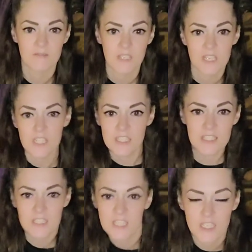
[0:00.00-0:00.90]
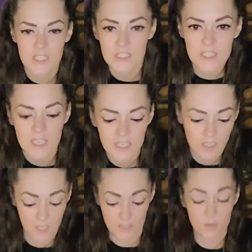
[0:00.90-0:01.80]
Snake,
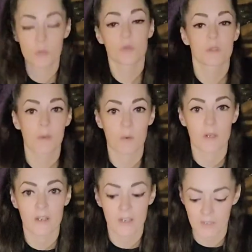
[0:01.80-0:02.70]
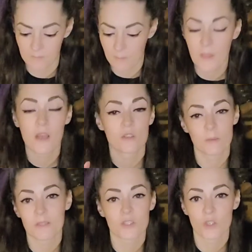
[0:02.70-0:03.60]
snake. Alright, so we're doing spell work, alright? So
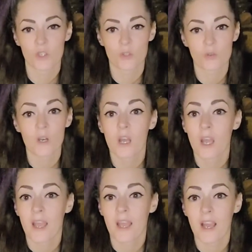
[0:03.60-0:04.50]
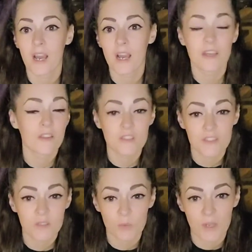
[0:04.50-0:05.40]
I'm gonna show you another
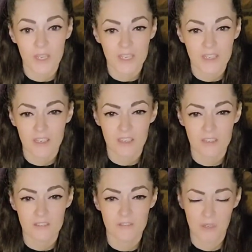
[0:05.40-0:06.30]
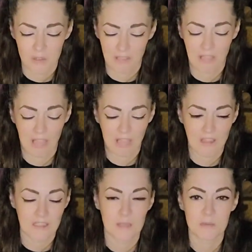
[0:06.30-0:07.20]
different way of
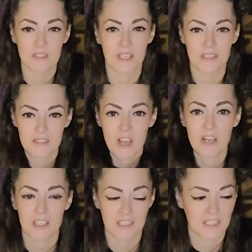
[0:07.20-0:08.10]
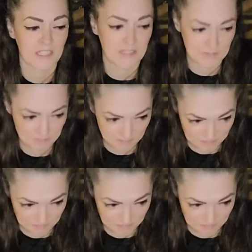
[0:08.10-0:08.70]
kind of just like talking it in.